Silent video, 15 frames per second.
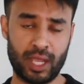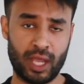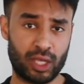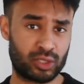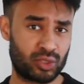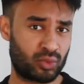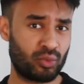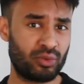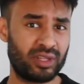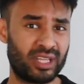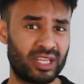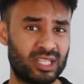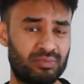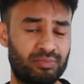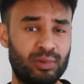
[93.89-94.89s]
a story
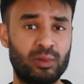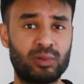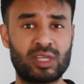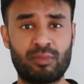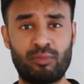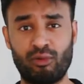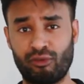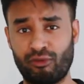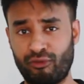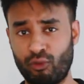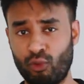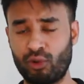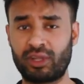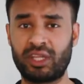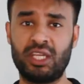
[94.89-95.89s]
that is built up on
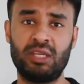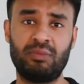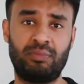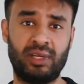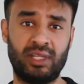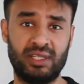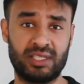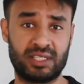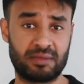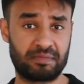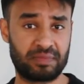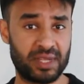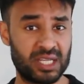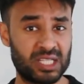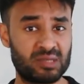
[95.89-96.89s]
four key pillars:
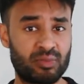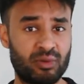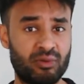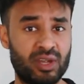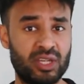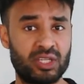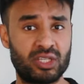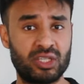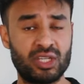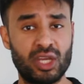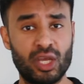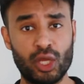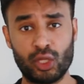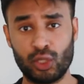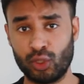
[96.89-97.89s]
inspiration,
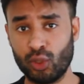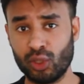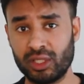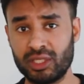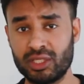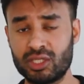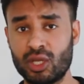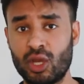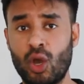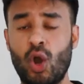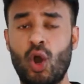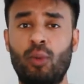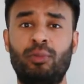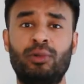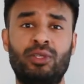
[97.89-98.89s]
knowledge,
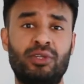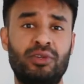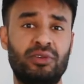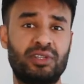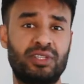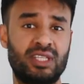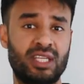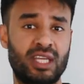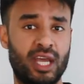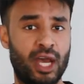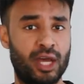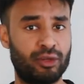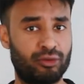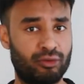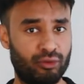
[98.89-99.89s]
opportunity,
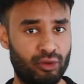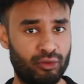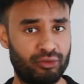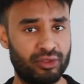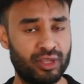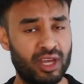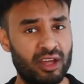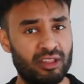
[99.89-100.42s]
and growth.